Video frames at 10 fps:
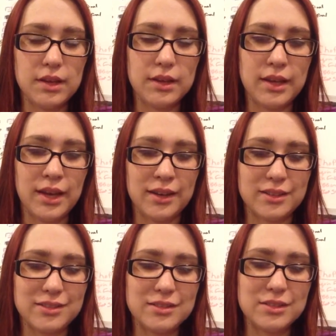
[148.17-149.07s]
Yeah,
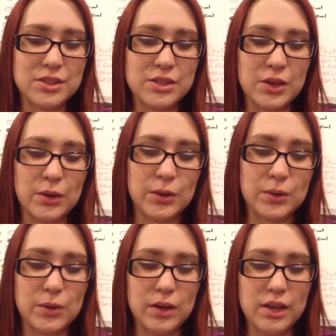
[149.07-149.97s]

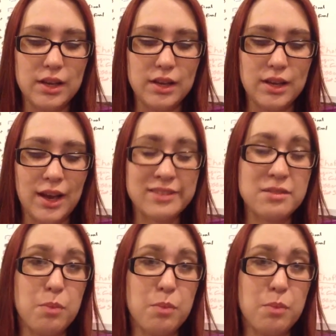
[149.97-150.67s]
so as a